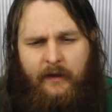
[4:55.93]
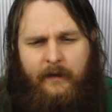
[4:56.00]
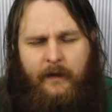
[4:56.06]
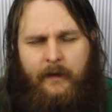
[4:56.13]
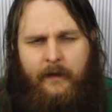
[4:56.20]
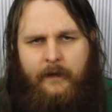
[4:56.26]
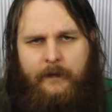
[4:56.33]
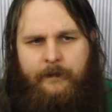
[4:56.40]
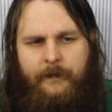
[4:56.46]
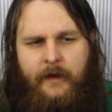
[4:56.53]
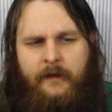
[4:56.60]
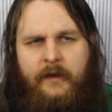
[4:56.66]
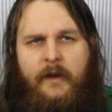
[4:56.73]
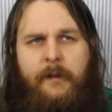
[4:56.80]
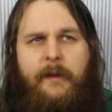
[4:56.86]

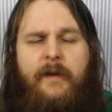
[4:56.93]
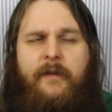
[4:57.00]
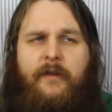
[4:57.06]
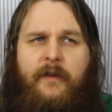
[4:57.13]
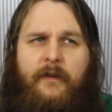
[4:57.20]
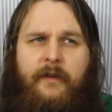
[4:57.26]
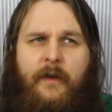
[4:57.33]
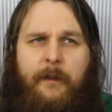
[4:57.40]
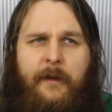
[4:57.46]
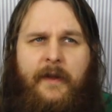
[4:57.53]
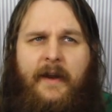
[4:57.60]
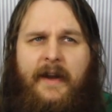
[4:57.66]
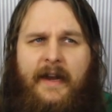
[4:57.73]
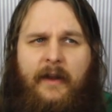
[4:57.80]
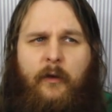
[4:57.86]
There's a little bit of something
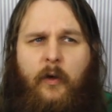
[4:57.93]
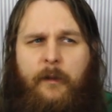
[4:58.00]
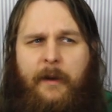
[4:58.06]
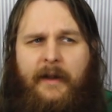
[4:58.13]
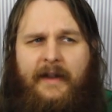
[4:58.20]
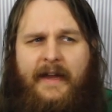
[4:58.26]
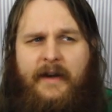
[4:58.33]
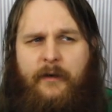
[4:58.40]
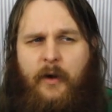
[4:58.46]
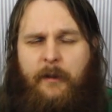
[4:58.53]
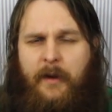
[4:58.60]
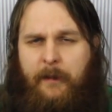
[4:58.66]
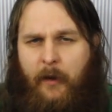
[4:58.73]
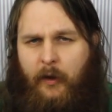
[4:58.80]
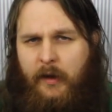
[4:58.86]
that I need to talk about later on,
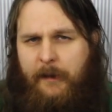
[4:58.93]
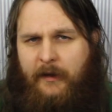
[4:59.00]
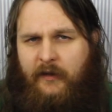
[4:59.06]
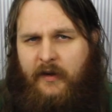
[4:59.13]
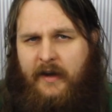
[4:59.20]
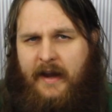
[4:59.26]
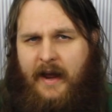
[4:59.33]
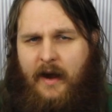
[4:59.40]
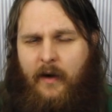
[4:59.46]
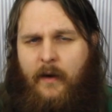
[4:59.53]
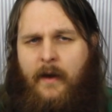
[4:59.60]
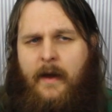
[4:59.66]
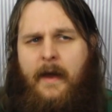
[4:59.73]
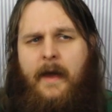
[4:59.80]
but I'm not going to mention it now.